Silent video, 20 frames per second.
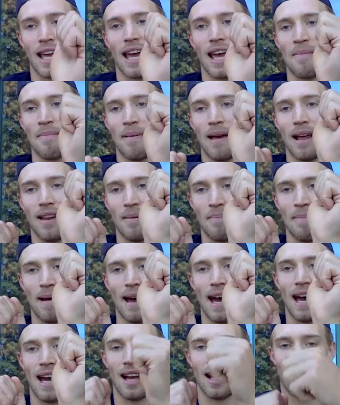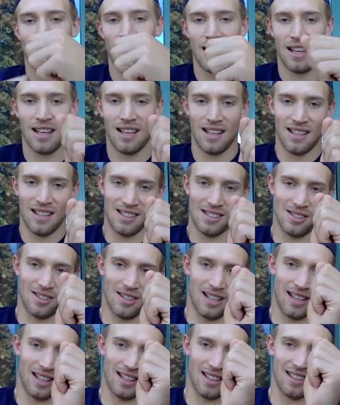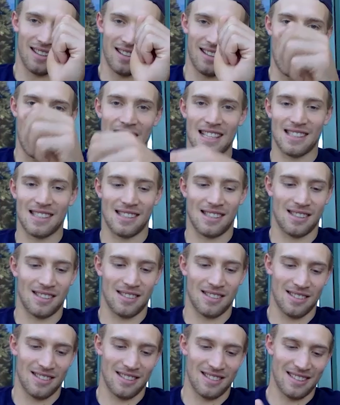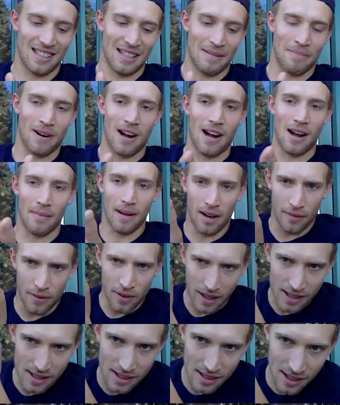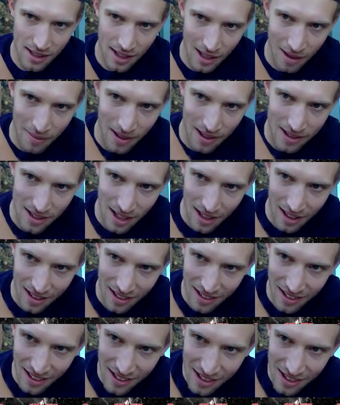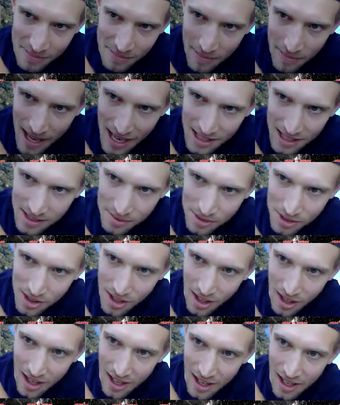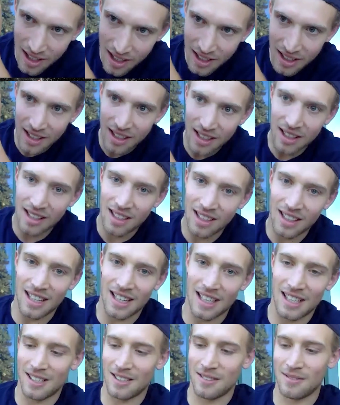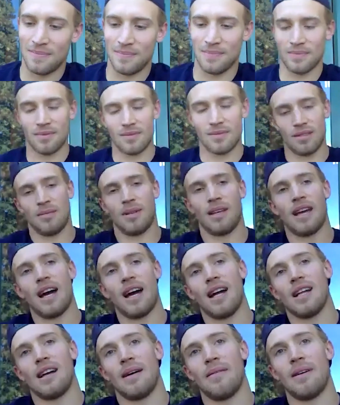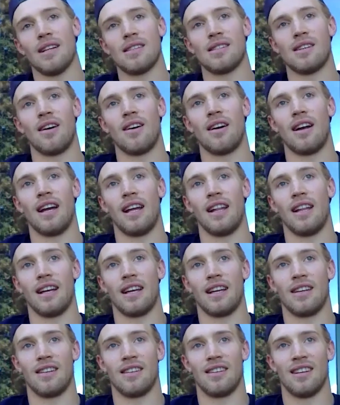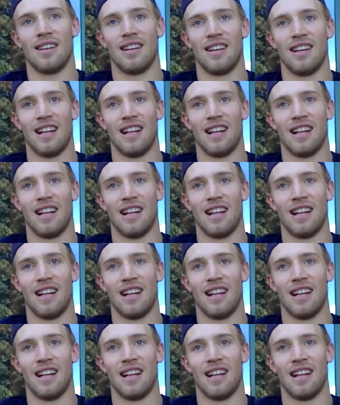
Like, I can't bend it back. So, like, that's a problem. I don't know if you can see, but it's got like this massive scar. But yeah, I mean, it's all right. Like,